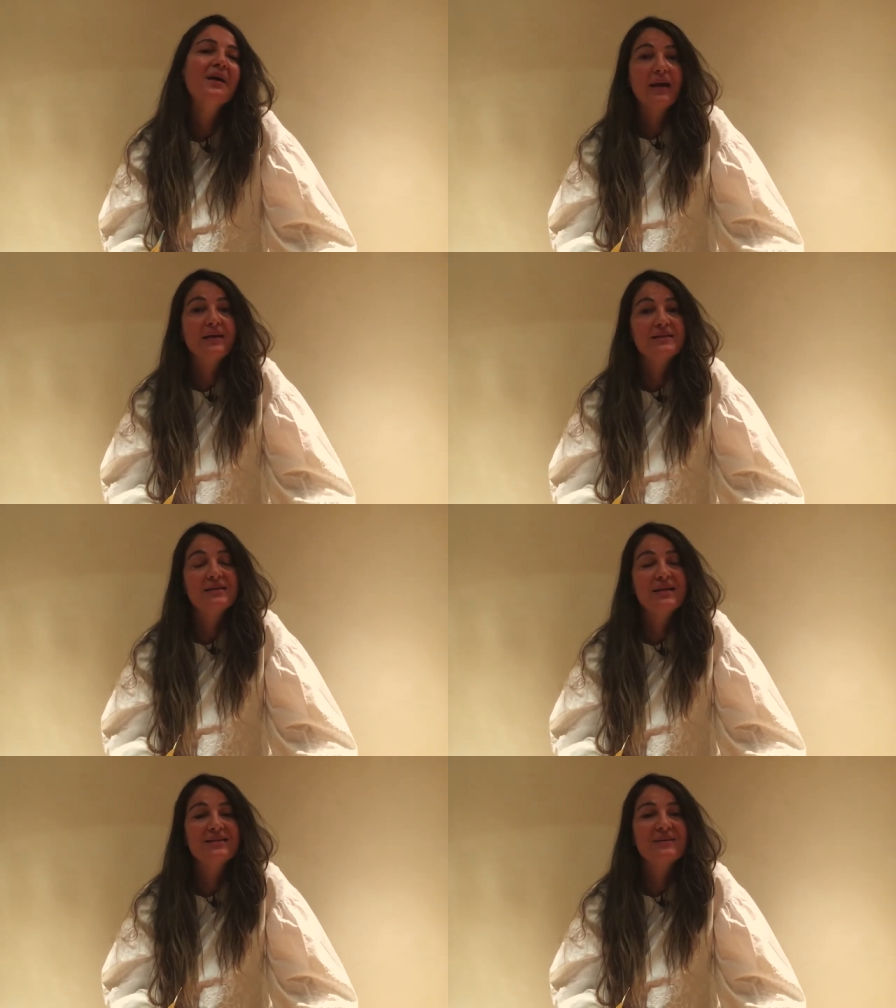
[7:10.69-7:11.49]
I can
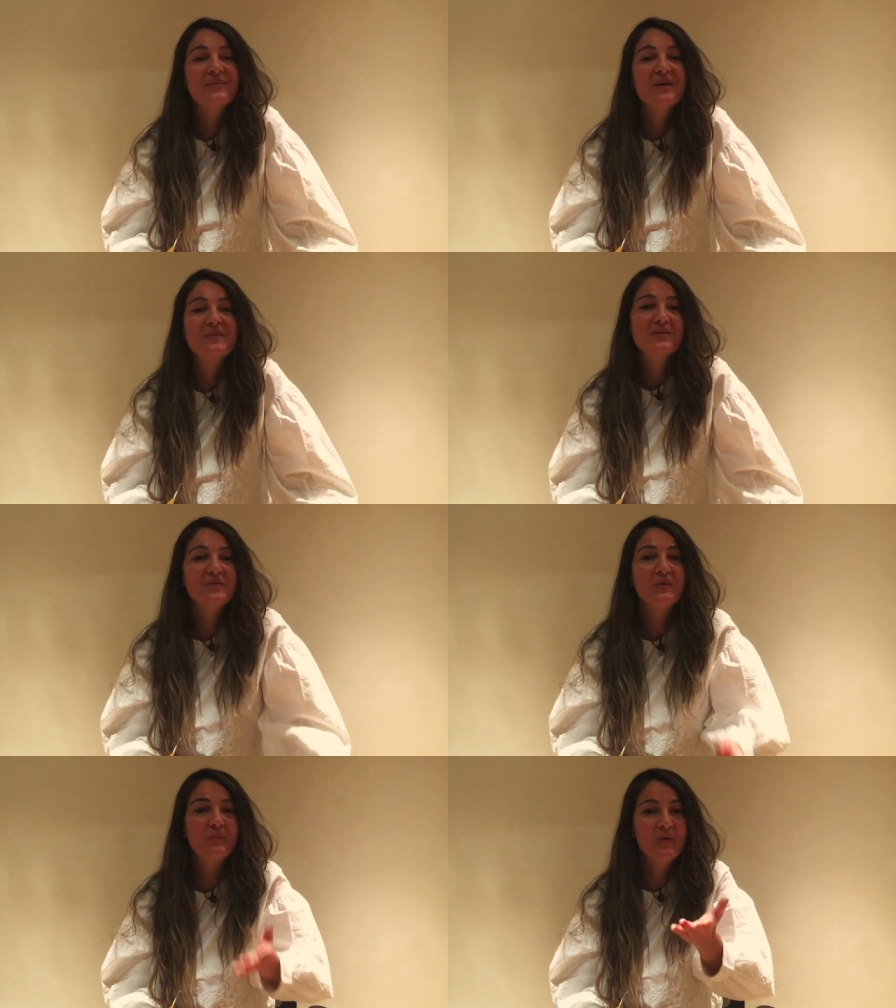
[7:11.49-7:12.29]
say sometimes
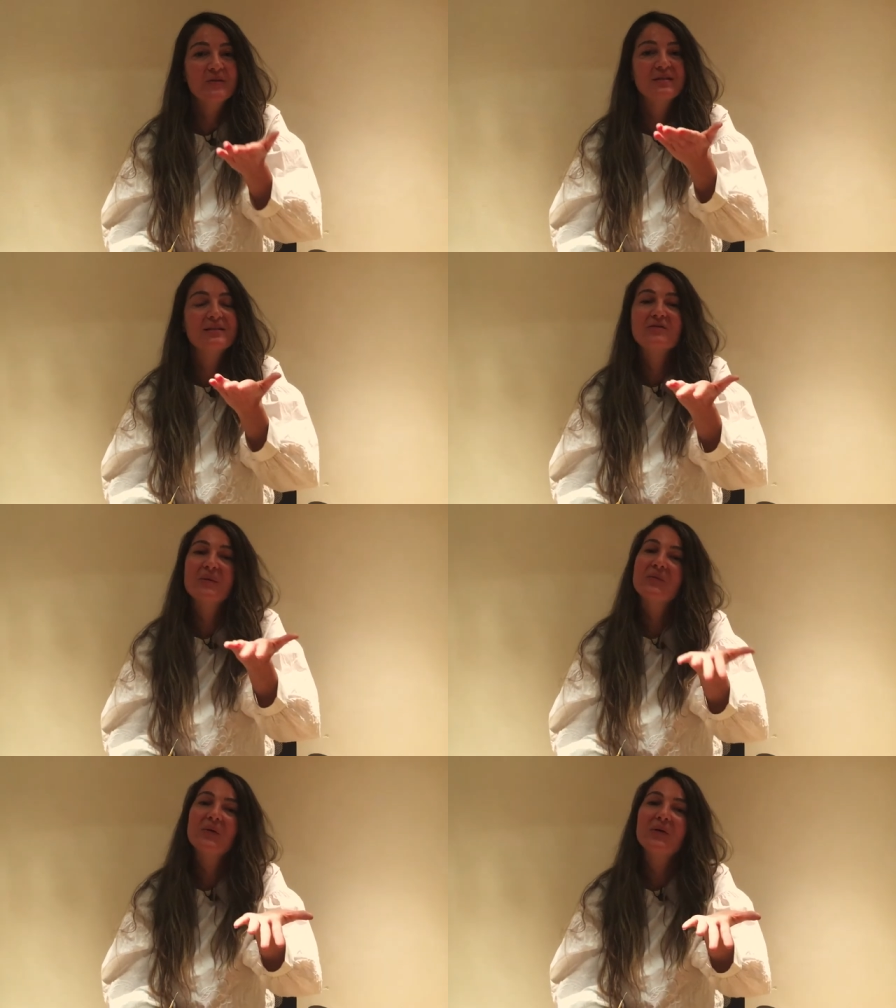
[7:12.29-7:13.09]
to a person if
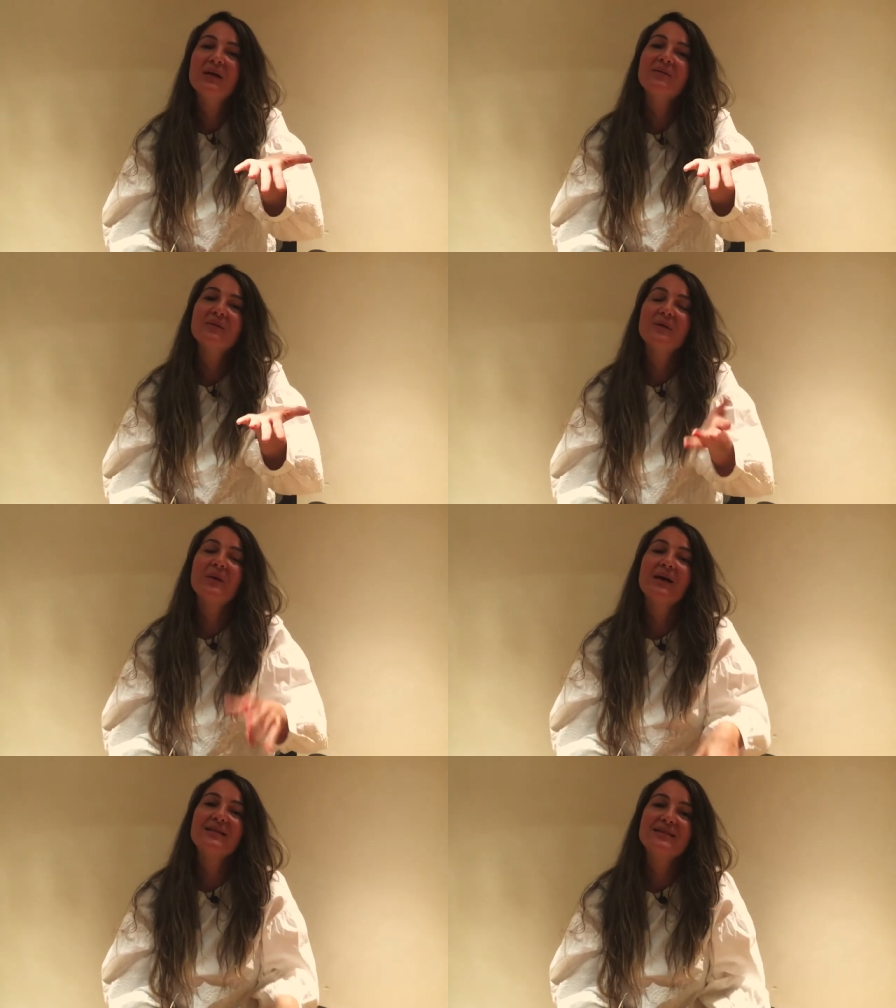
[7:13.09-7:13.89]
I'm talking to
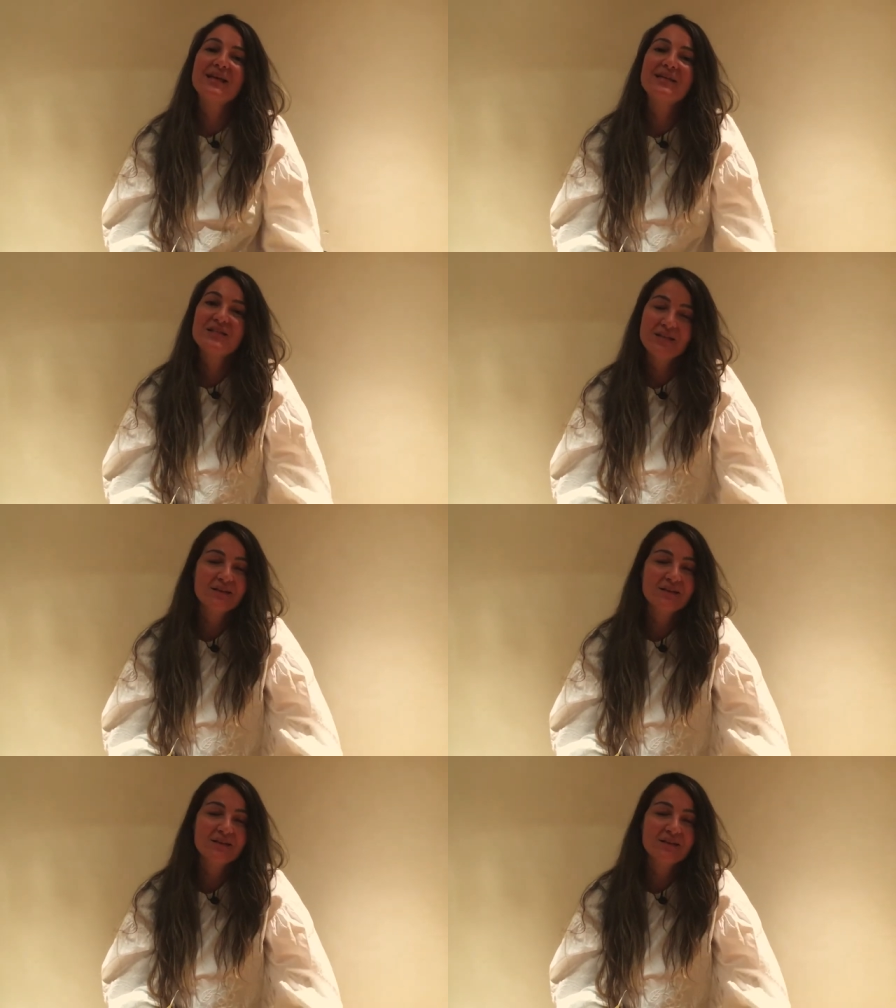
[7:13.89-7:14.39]
him, I say